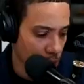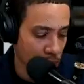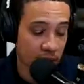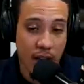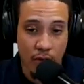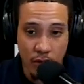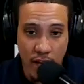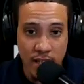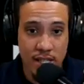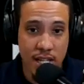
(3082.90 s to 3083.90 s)
but yeah,
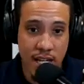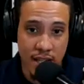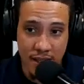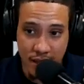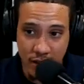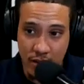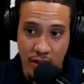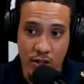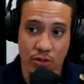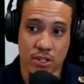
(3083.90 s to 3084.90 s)
Ray Snake is literally
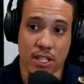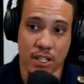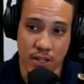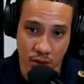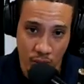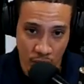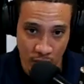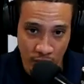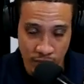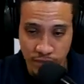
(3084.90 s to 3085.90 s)
the close second,
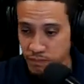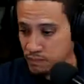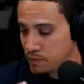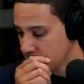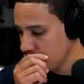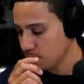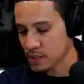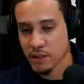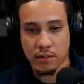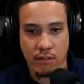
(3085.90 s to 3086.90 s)
or excuse
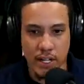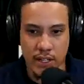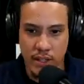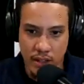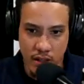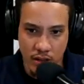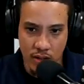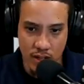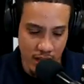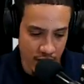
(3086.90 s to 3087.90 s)
me, right
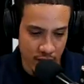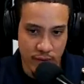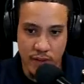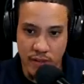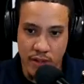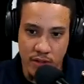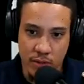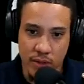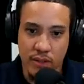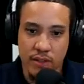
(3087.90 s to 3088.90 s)
alongside of of
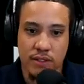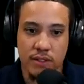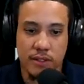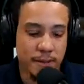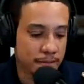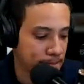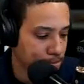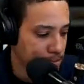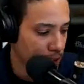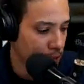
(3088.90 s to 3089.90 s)
this one. So nice.